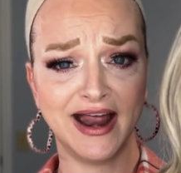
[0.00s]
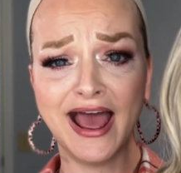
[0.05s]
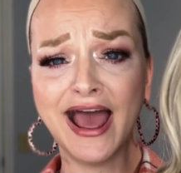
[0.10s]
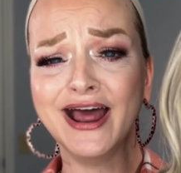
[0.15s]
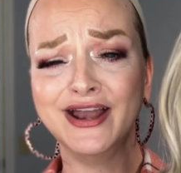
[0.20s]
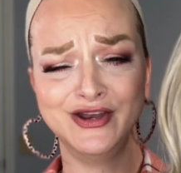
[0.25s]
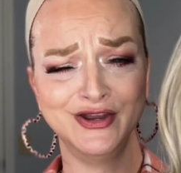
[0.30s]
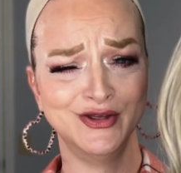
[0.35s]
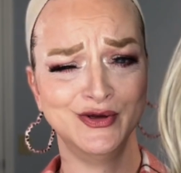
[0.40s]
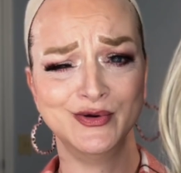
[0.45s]
I
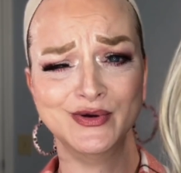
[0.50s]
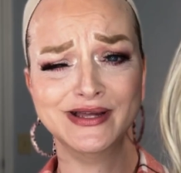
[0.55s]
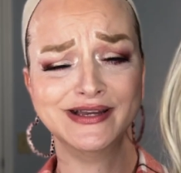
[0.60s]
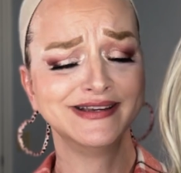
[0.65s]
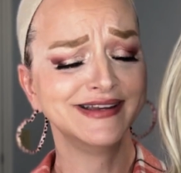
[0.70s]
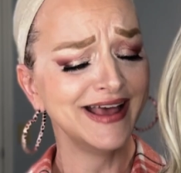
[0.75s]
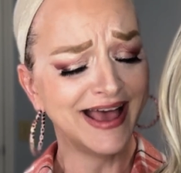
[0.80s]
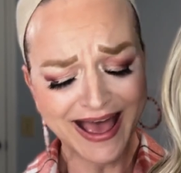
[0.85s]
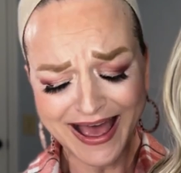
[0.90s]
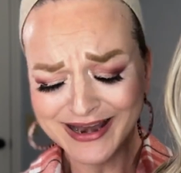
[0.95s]
knew
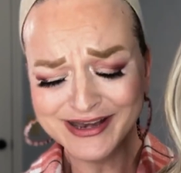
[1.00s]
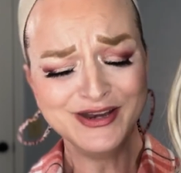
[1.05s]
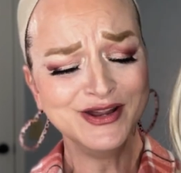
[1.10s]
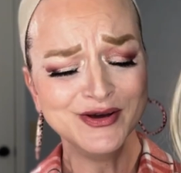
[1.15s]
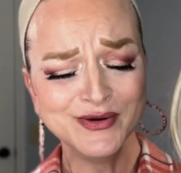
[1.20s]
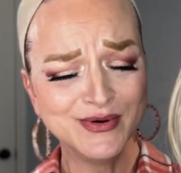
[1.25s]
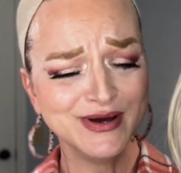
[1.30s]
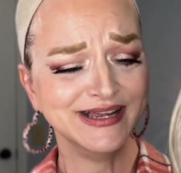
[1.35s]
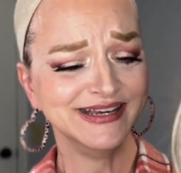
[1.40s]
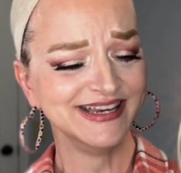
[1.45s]
it. I
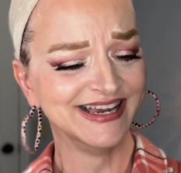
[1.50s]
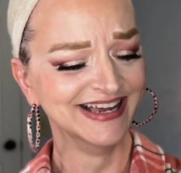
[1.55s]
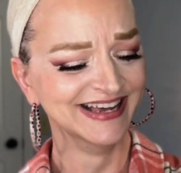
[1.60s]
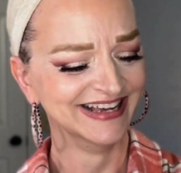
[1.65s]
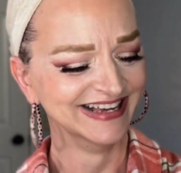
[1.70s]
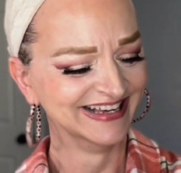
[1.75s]
knew it.